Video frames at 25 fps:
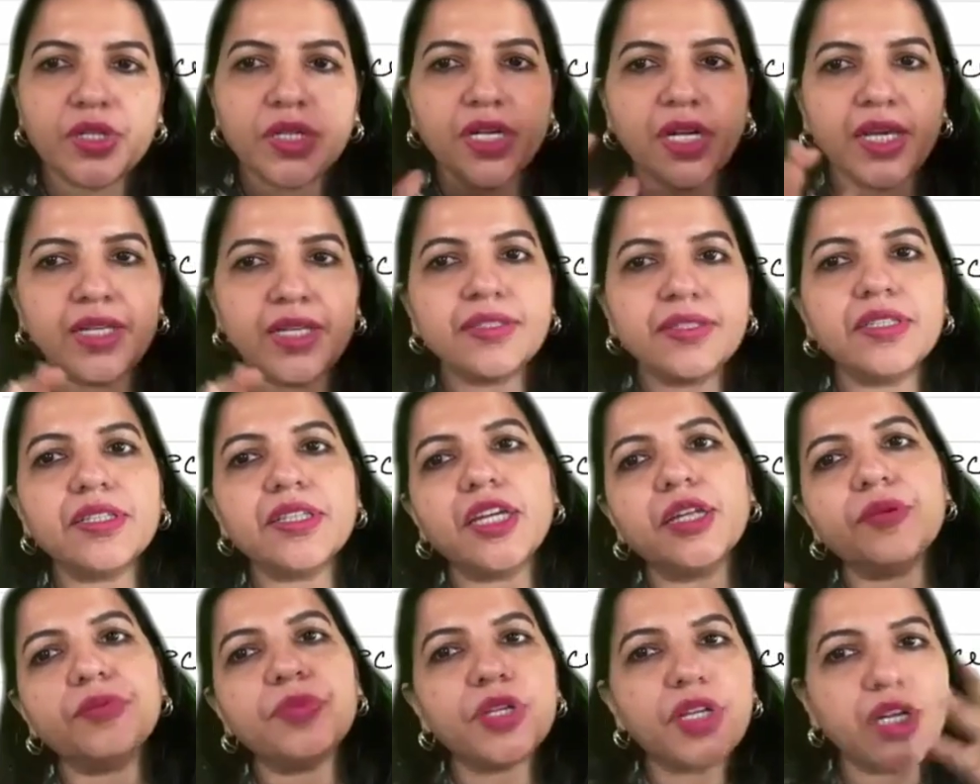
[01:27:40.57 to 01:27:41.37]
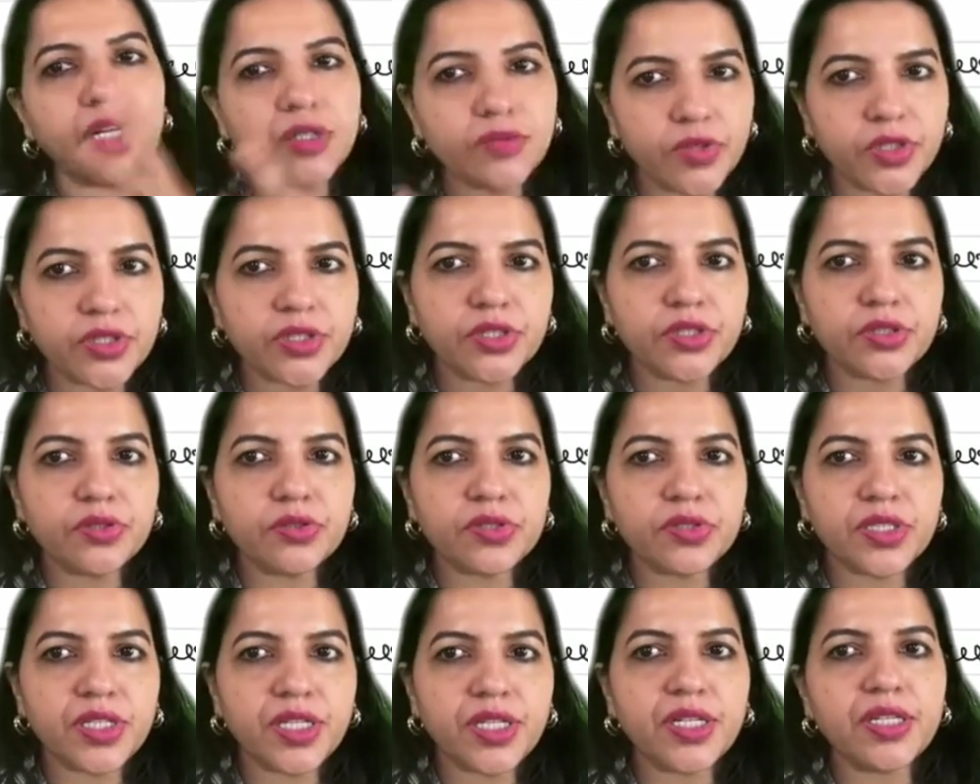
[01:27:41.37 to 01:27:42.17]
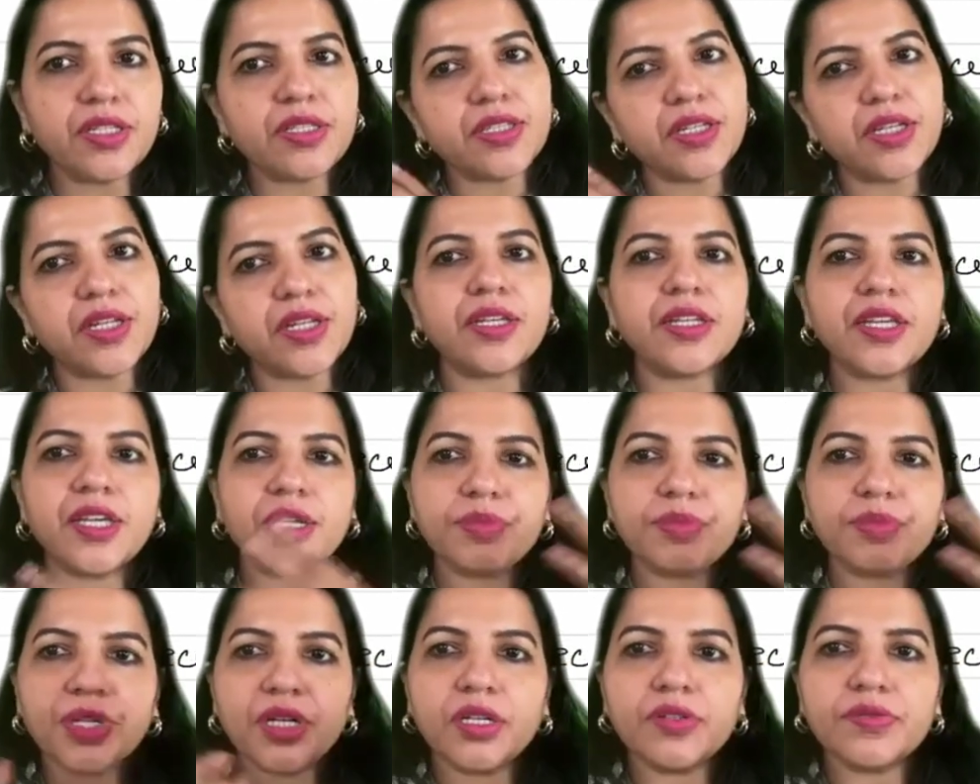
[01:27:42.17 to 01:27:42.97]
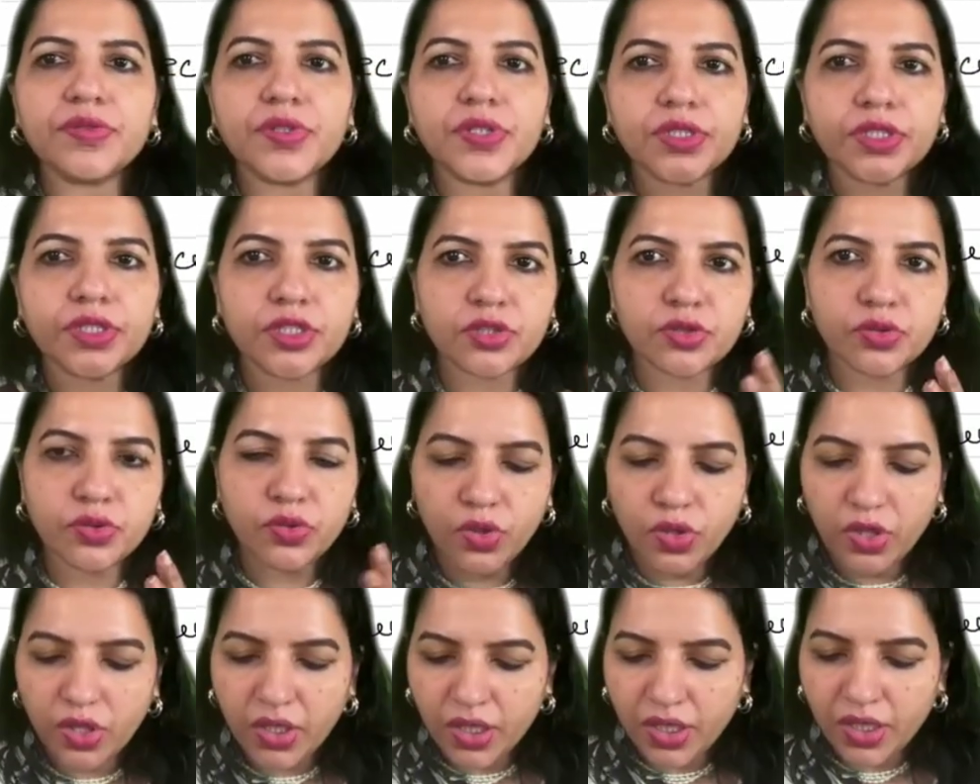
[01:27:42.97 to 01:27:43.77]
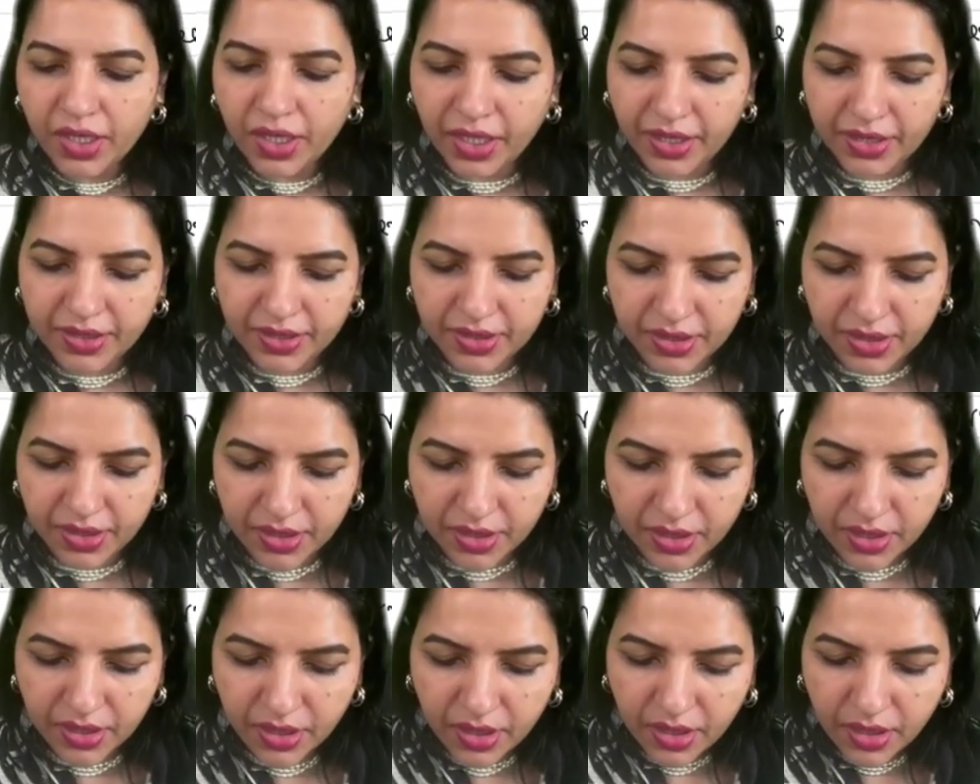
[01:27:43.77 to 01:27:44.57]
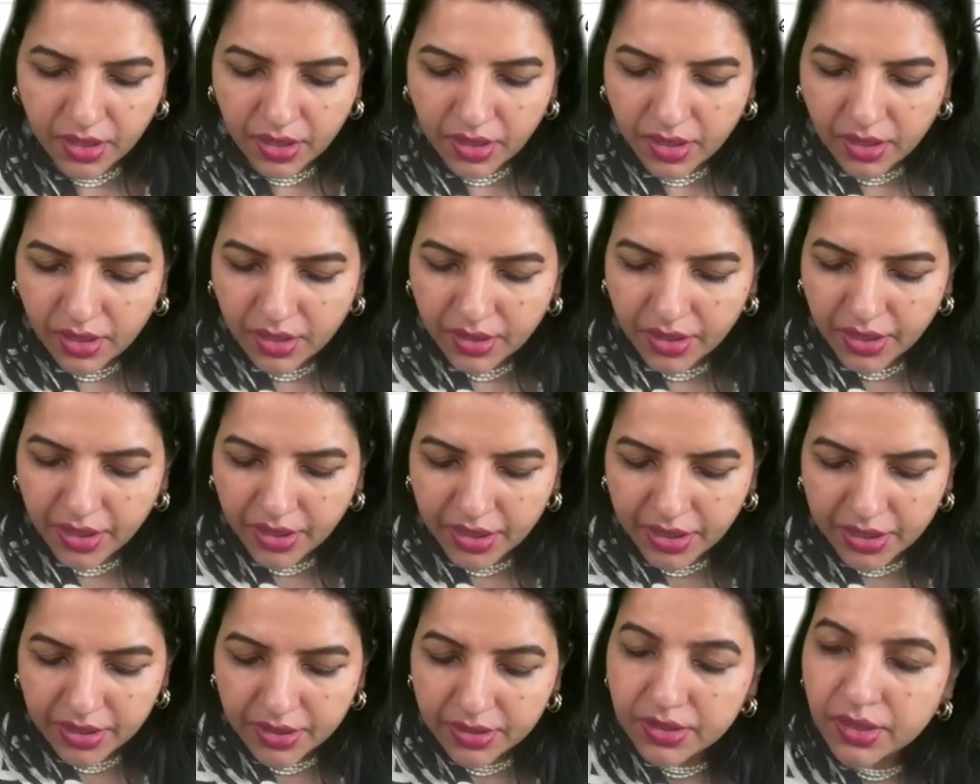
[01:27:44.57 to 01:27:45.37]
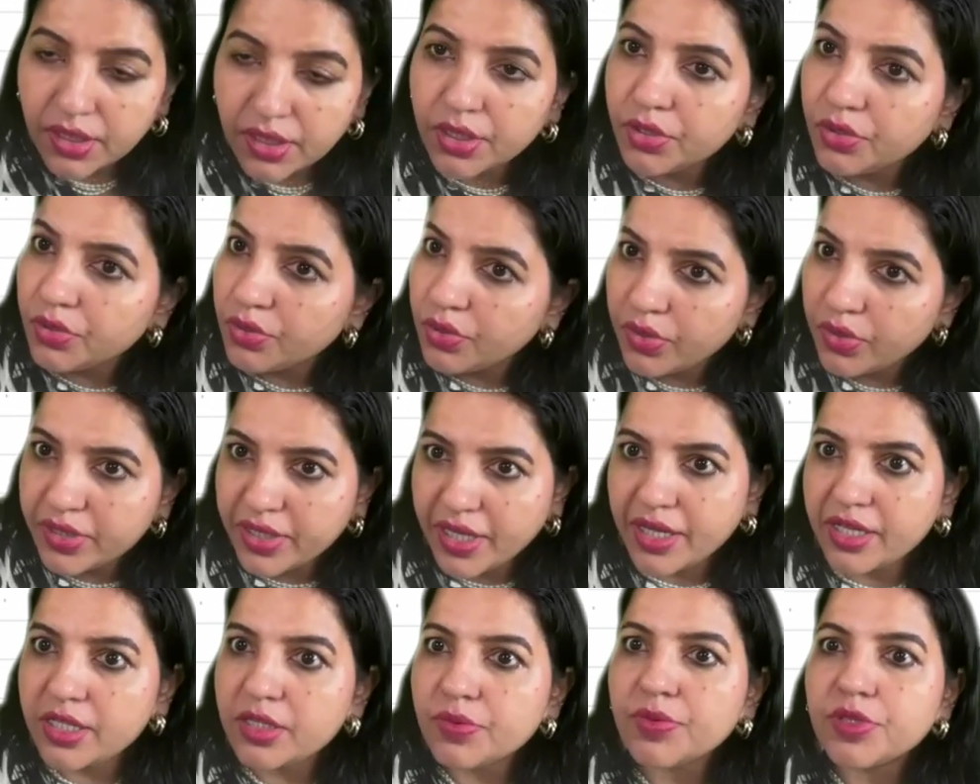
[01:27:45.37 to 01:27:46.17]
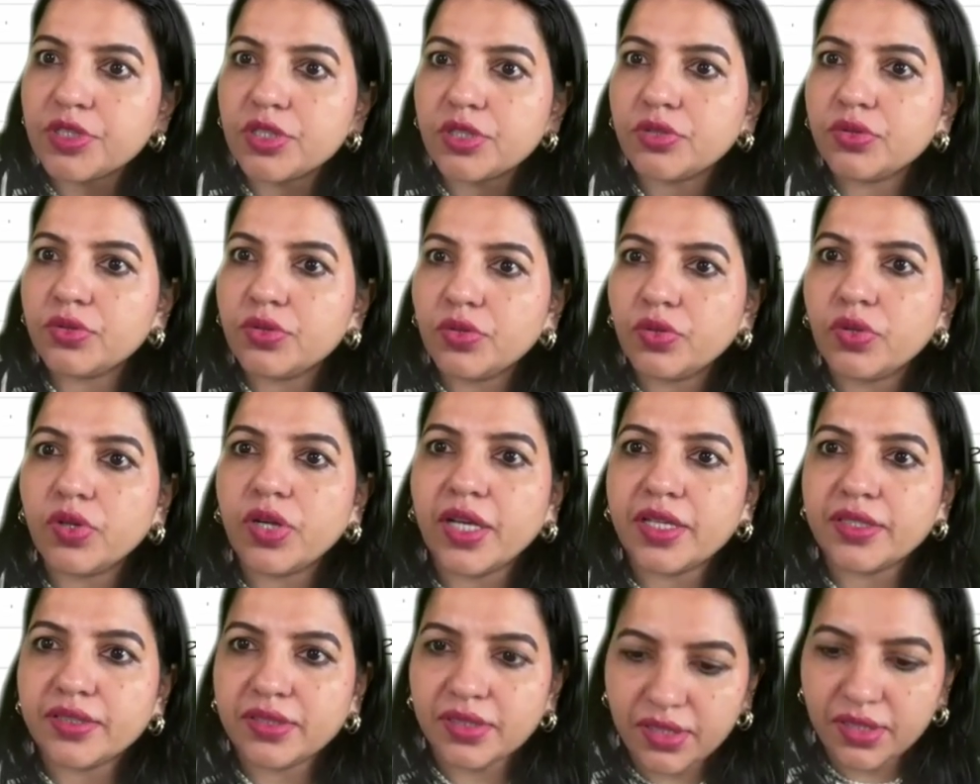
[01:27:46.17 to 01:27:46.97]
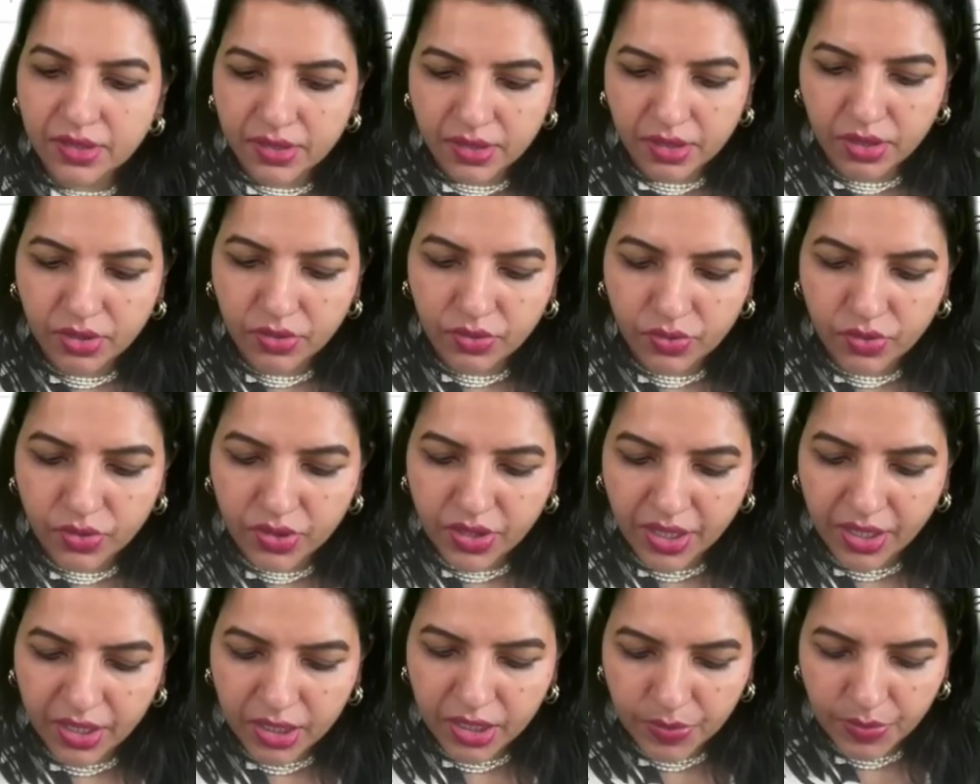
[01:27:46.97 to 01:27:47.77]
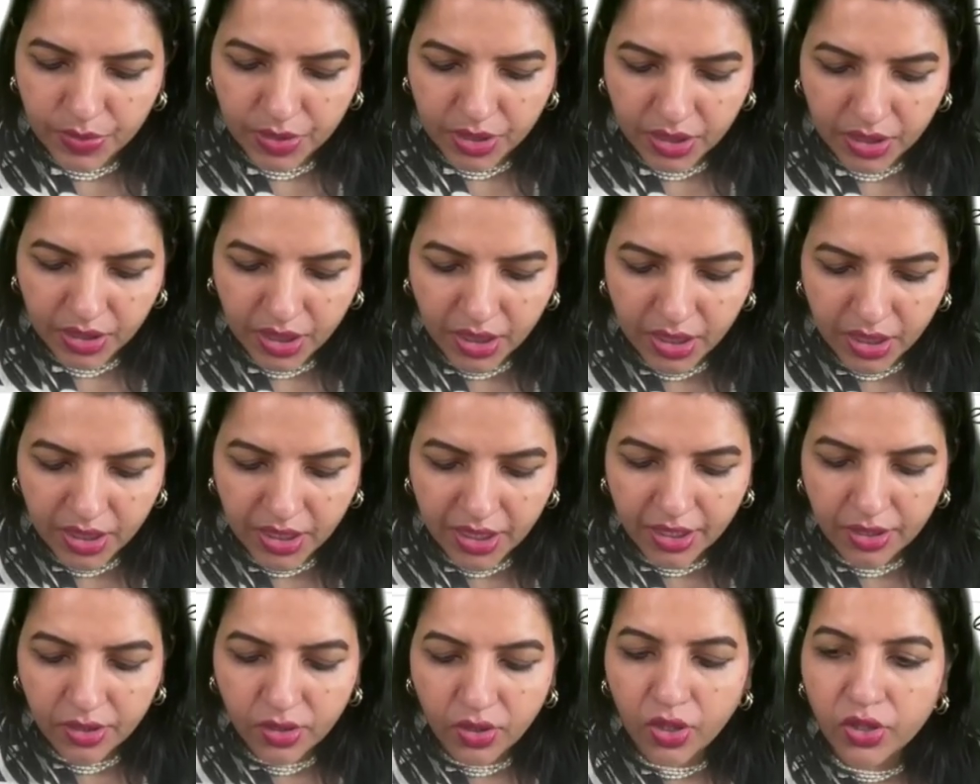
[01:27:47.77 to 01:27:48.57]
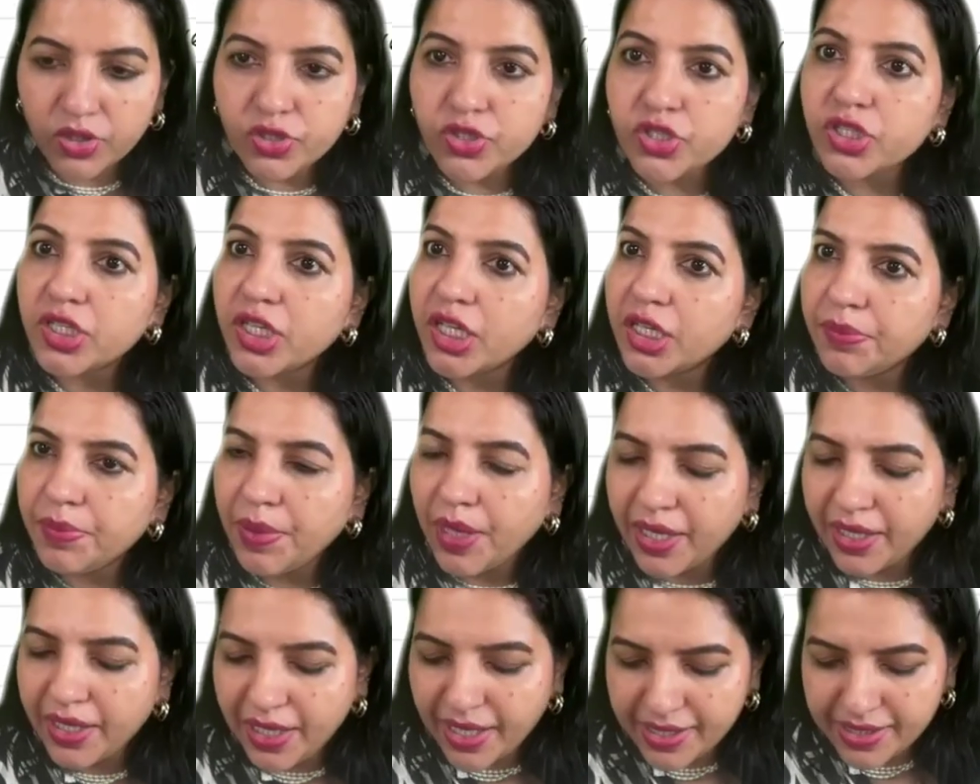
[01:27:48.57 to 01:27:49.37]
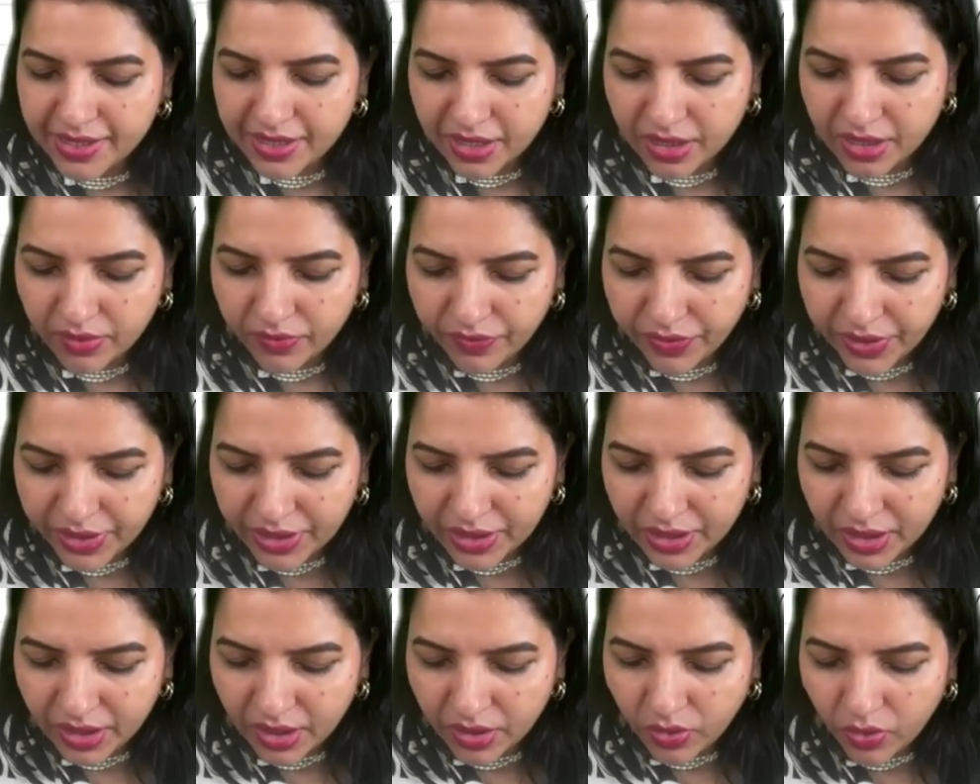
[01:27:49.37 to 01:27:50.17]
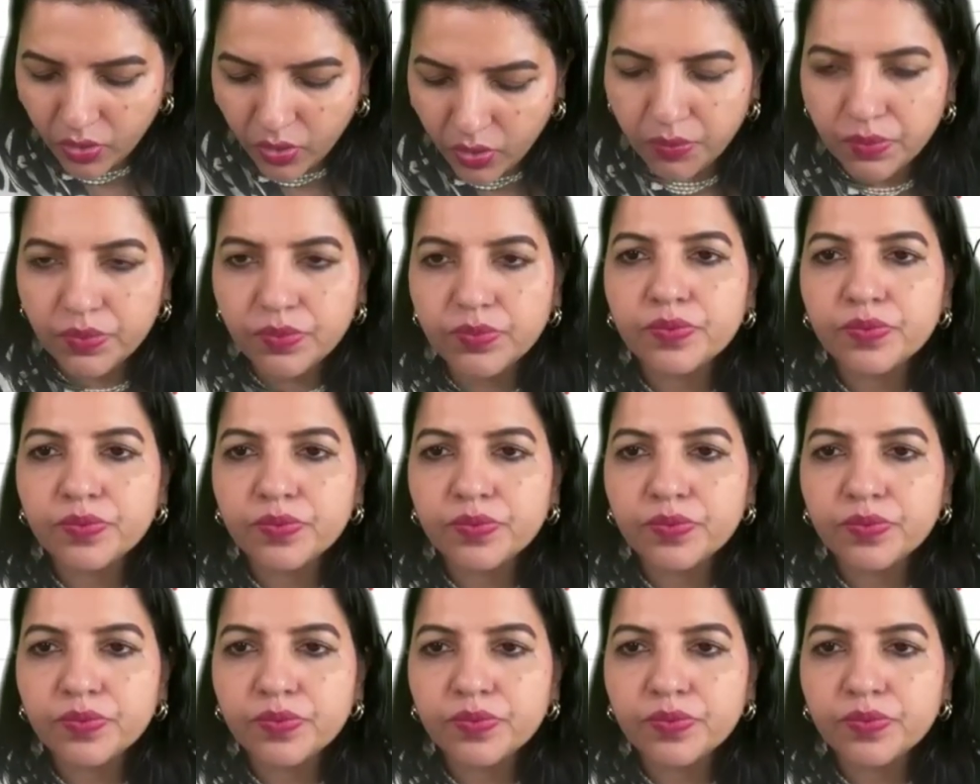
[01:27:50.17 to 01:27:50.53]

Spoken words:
Glycine can be converted to serine, serine can be converted to glycine. Then it is a neurotransmitter. You know, glycine is a neurotransmitter. Then it can conjugate bile acid. With whom?